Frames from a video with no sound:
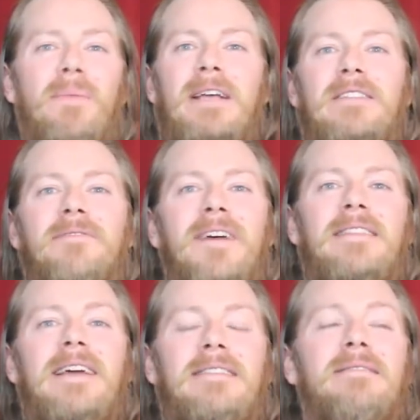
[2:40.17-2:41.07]
because of the
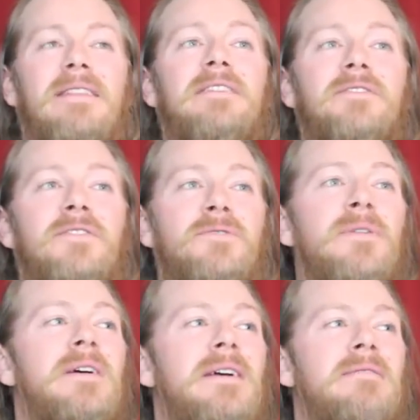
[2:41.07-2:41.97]
fact that these
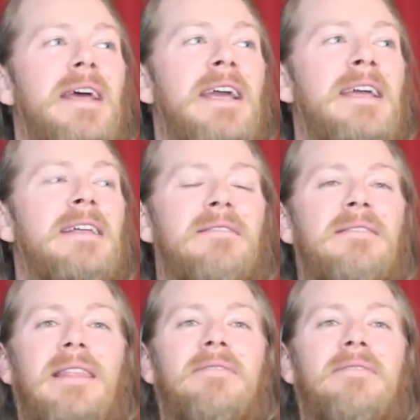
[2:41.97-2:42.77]
two they